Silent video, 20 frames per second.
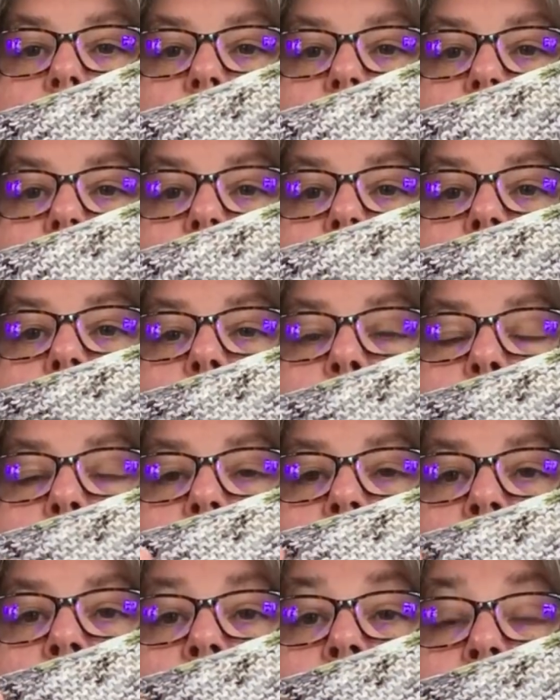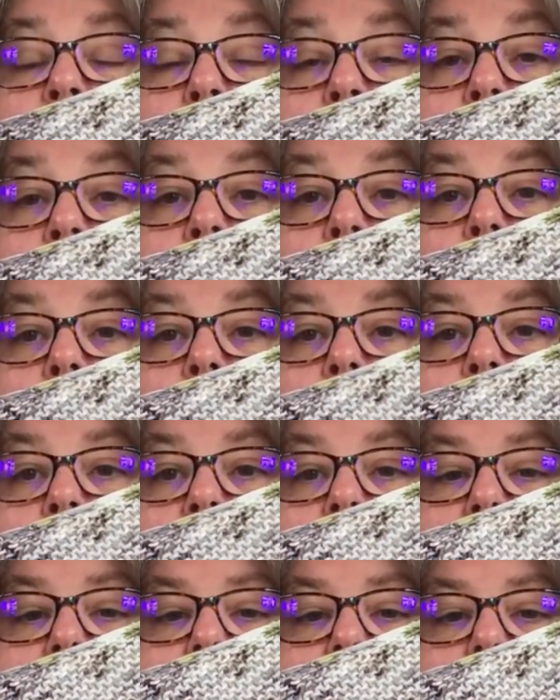Nora George Yarns,
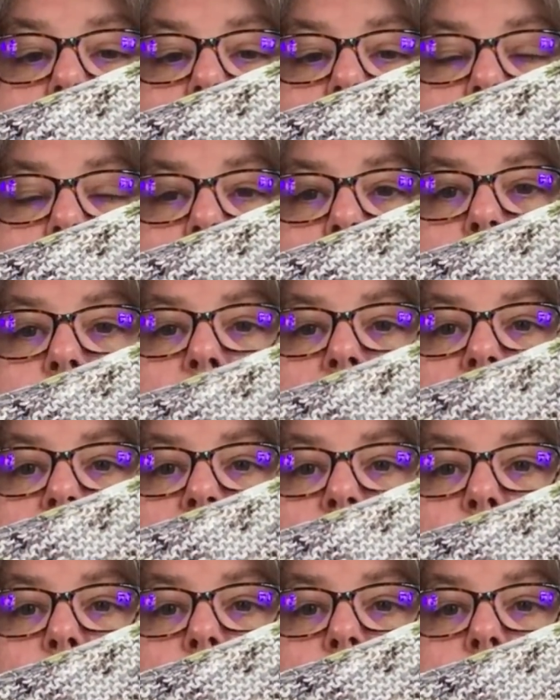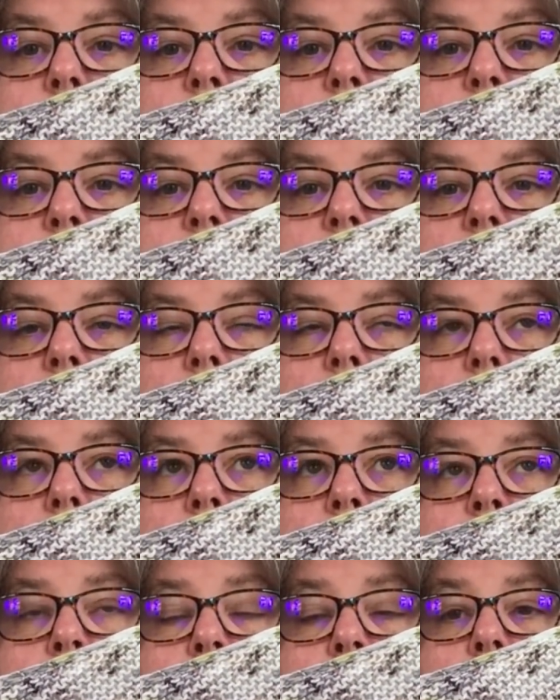and it's Lucius Malfoy, which was
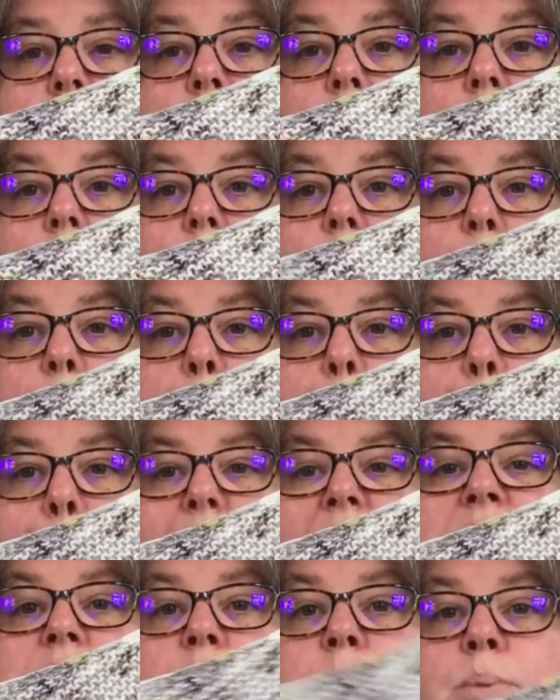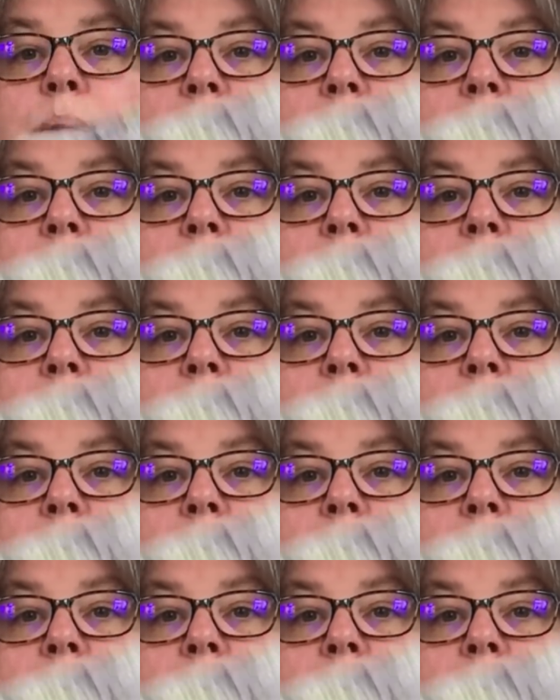a Mrs.